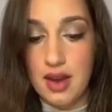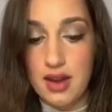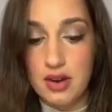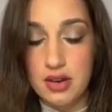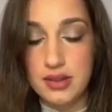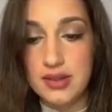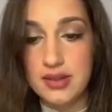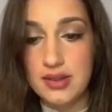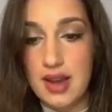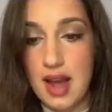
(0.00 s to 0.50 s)
and
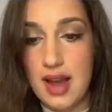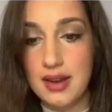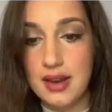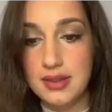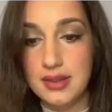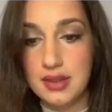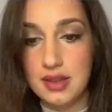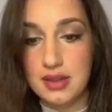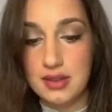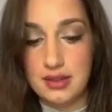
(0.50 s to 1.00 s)
our stack
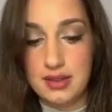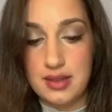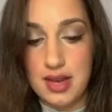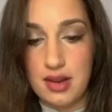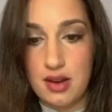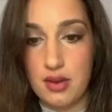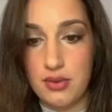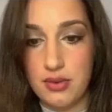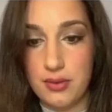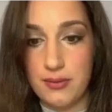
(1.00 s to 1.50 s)
is going to
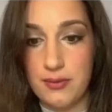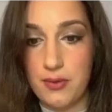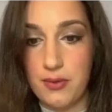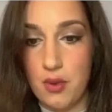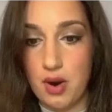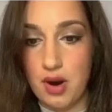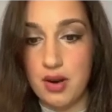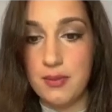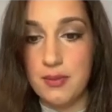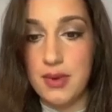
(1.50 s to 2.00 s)
take on the
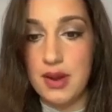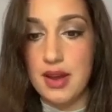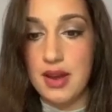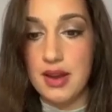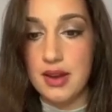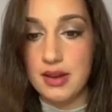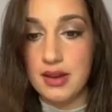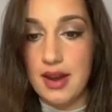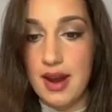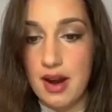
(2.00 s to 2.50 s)
form
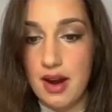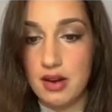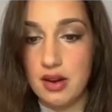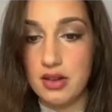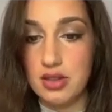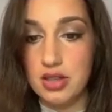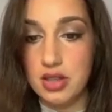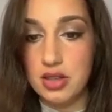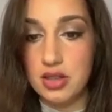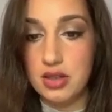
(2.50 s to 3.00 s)

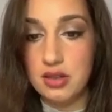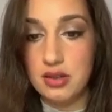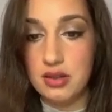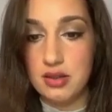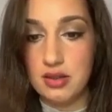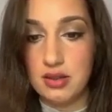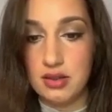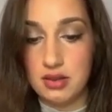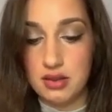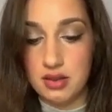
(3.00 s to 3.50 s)
character,
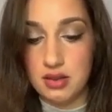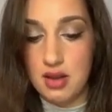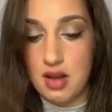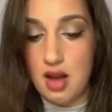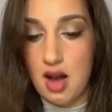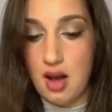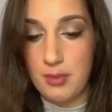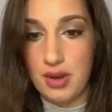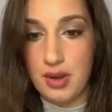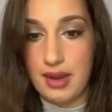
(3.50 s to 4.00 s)

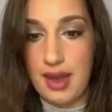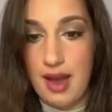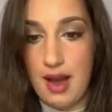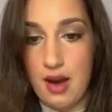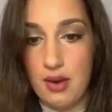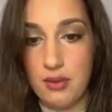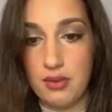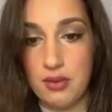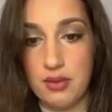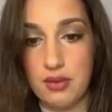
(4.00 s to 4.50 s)
comma
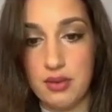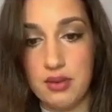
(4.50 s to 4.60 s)
count.